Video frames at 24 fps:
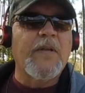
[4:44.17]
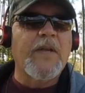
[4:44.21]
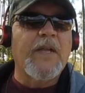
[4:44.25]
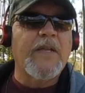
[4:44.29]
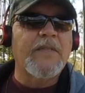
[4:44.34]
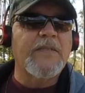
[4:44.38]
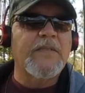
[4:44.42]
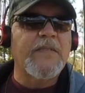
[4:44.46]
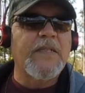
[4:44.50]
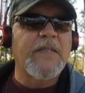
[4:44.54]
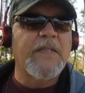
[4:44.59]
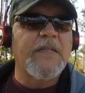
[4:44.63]
And
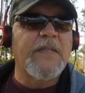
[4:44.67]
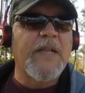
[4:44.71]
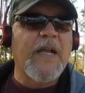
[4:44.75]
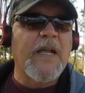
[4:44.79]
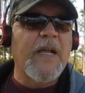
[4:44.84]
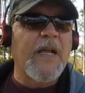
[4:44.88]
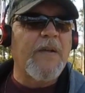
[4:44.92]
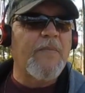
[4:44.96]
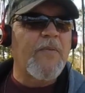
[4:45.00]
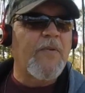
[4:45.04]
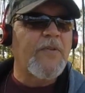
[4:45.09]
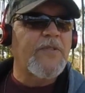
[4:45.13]
I said, and
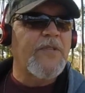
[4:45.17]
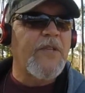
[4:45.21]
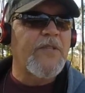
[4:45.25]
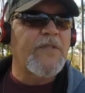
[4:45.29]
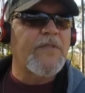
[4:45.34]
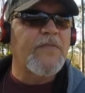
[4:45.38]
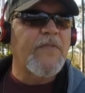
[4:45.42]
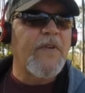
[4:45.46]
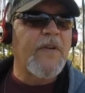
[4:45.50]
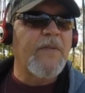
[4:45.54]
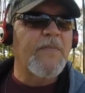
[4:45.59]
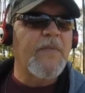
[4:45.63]
I
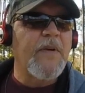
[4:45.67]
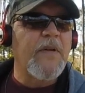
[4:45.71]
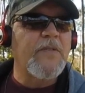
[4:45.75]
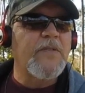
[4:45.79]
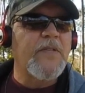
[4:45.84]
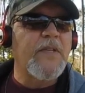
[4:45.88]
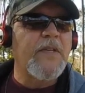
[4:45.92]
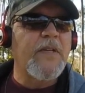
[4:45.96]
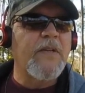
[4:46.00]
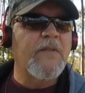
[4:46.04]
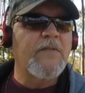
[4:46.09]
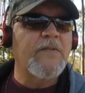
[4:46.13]
appreciate you very
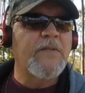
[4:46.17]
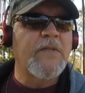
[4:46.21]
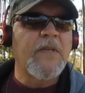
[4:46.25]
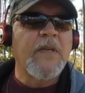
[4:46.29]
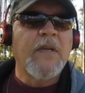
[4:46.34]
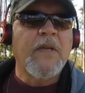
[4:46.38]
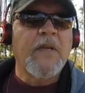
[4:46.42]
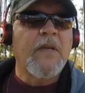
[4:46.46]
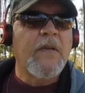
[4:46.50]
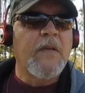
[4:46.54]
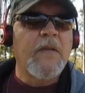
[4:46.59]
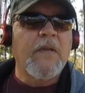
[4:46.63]
much. He goes,
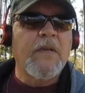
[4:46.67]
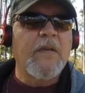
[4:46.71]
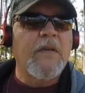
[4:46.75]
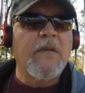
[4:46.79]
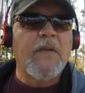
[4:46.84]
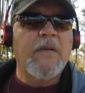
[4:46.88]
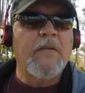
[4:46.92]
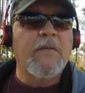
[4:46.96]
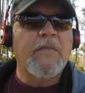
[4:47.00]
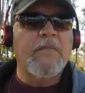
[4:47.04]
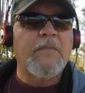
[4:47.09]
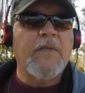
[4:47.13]

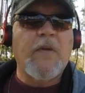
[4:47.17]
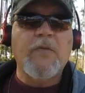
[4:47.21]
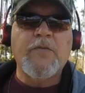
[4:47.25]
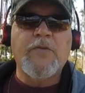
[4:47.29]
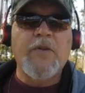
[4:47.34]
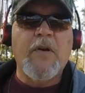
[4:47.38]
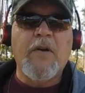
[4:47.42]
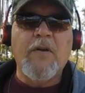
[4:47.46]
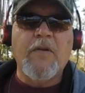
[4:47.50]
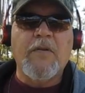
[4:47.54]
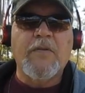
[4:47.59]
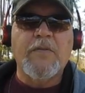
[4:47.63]
no
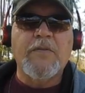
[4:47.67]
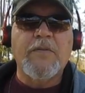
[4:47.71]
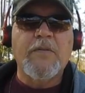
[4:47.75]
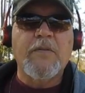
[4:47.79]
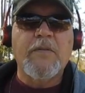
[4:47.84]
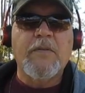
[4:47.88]
charge.